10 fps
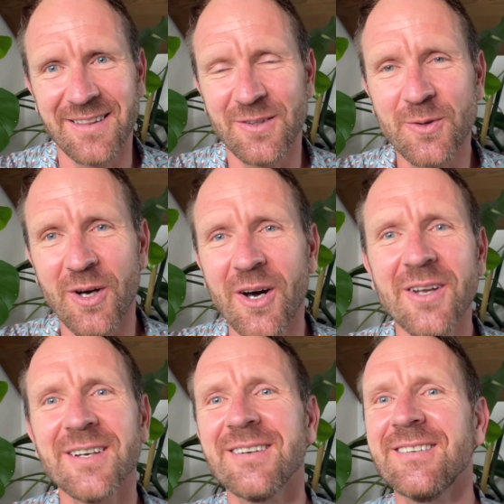You
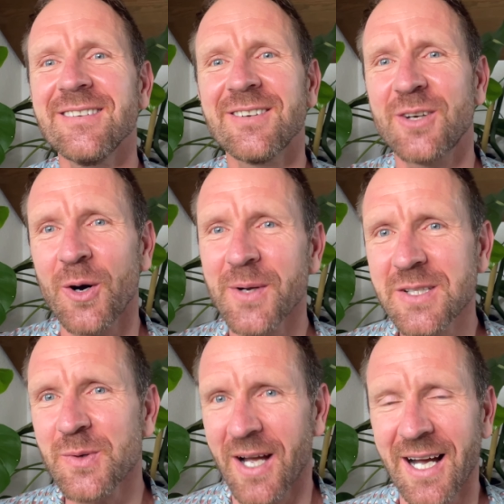can't go
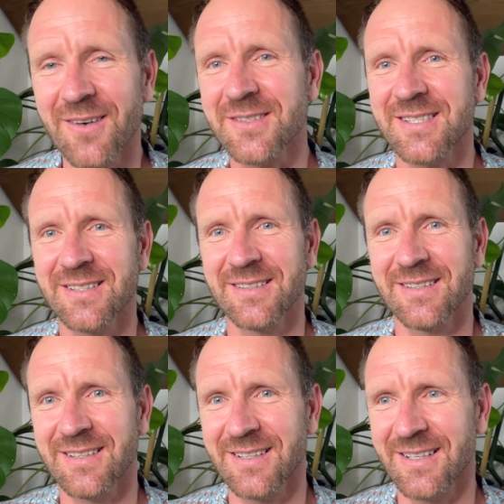into a house
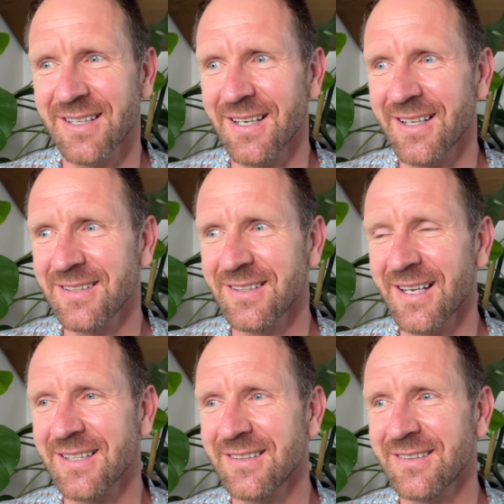and
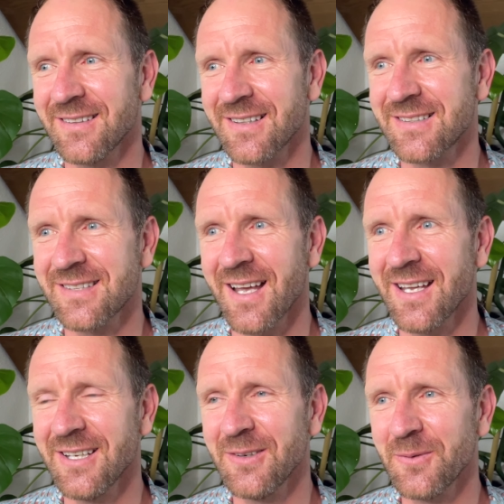and and
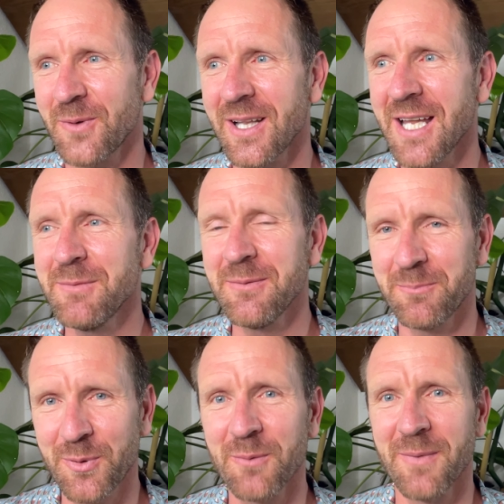say, well, let me
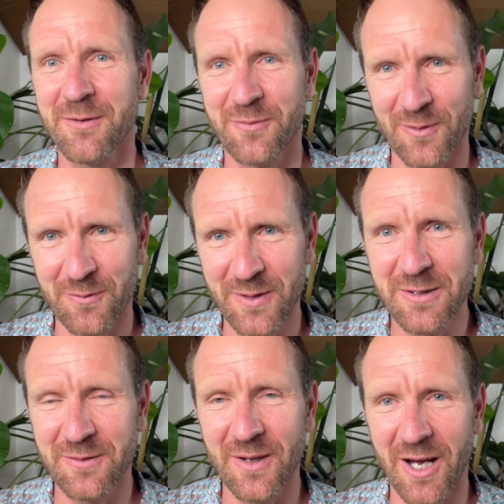put my
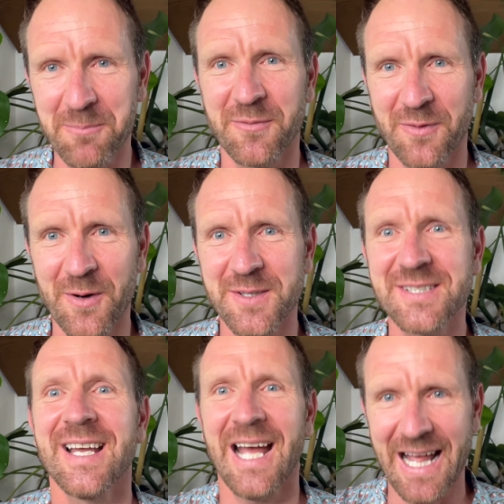feet up
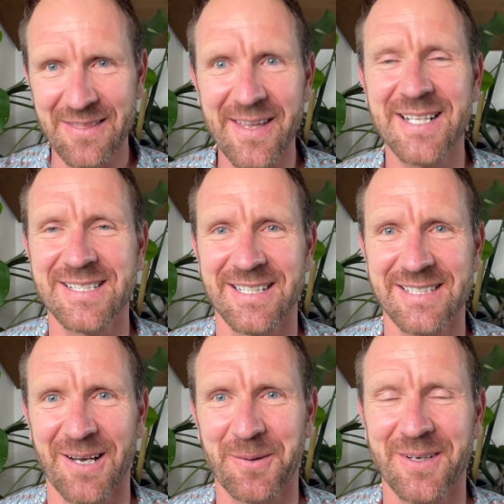first and then sit
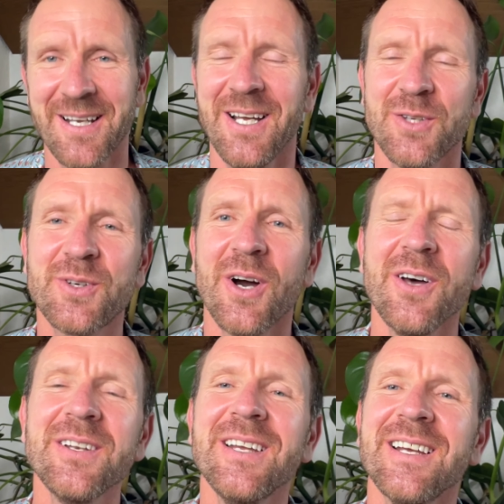down. You
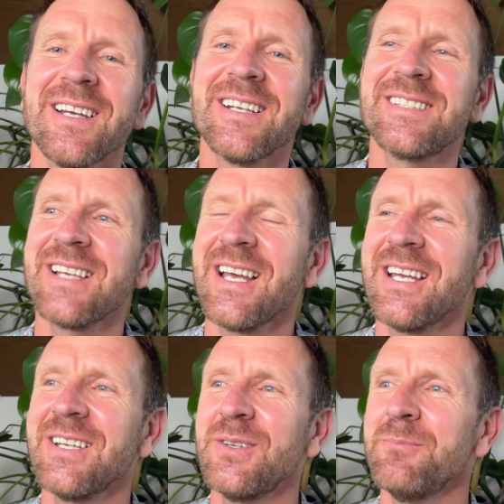can't eh,
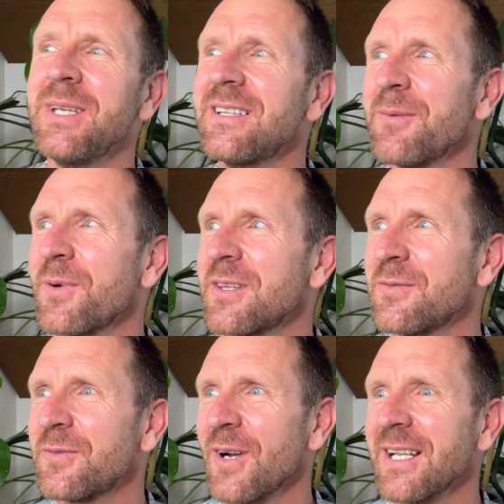say meet up with a
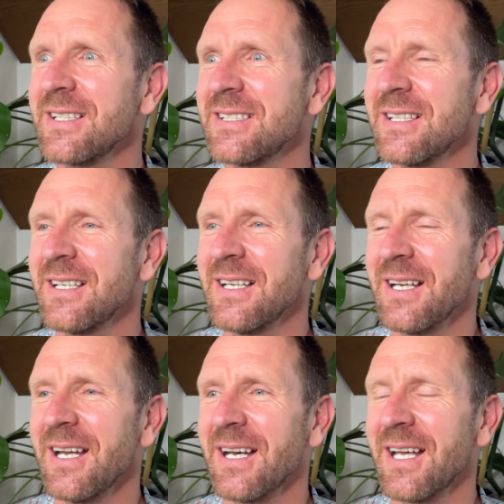friend
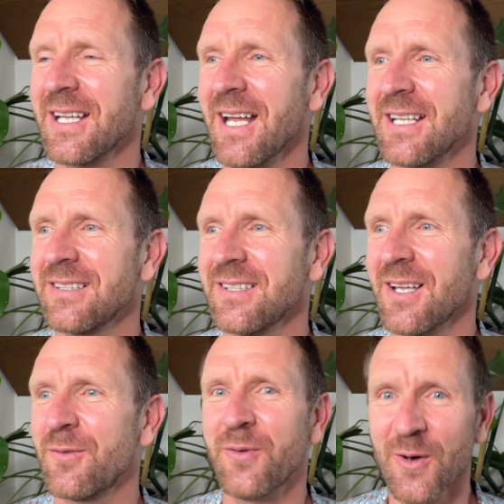and uh, and
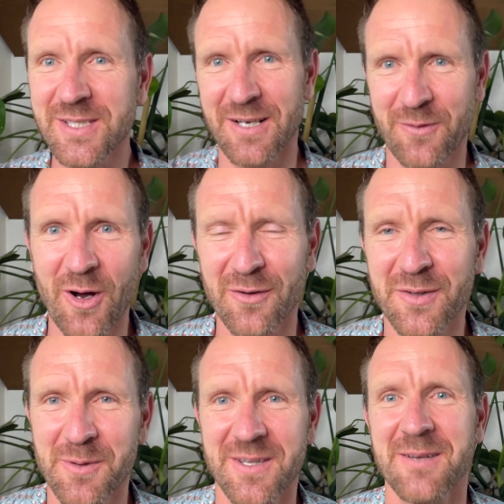and first have
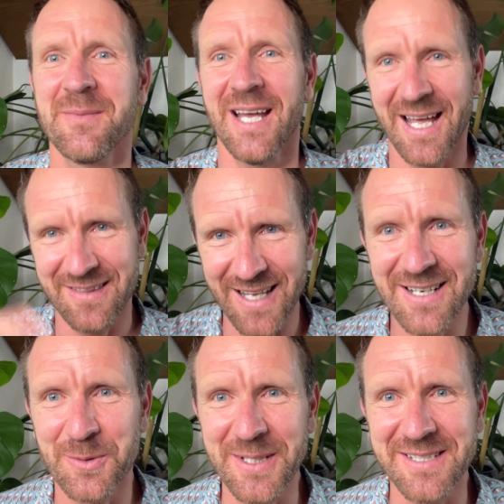coffee with him and
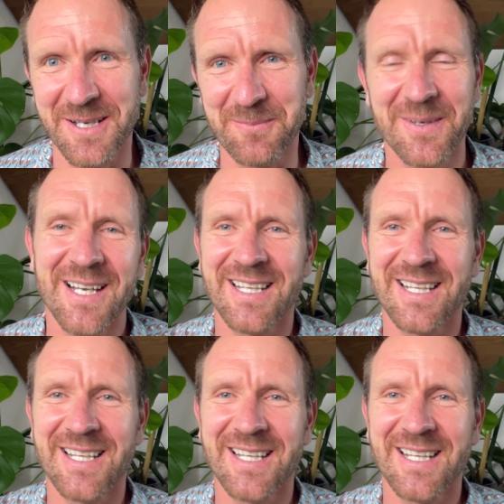then greet him.